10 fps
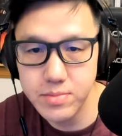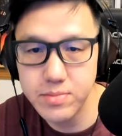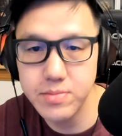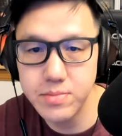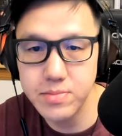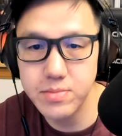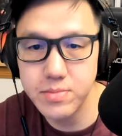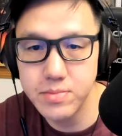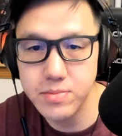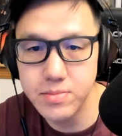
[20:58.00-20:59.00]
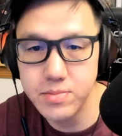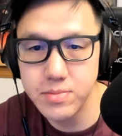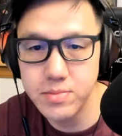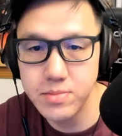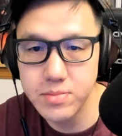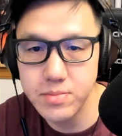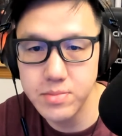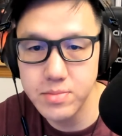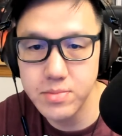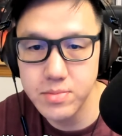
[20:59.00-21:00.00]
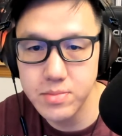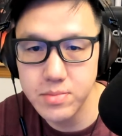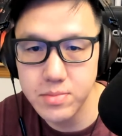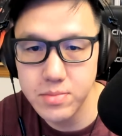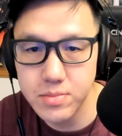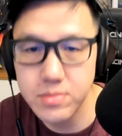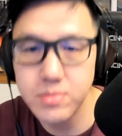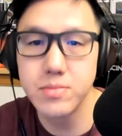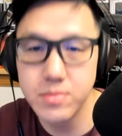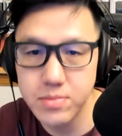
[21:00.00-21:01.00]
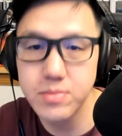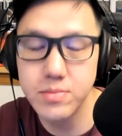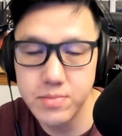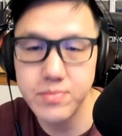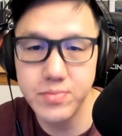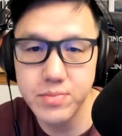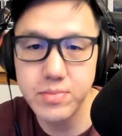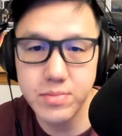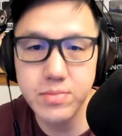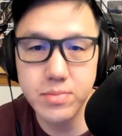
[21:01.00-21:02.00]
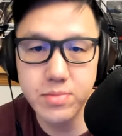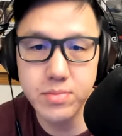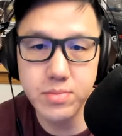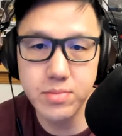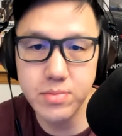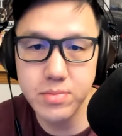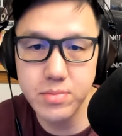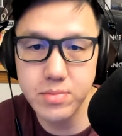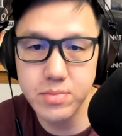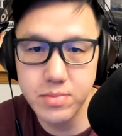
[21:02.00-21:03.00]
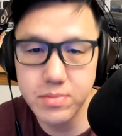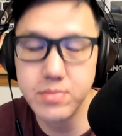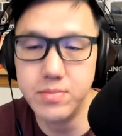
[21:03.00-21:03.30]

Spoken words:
[no speech]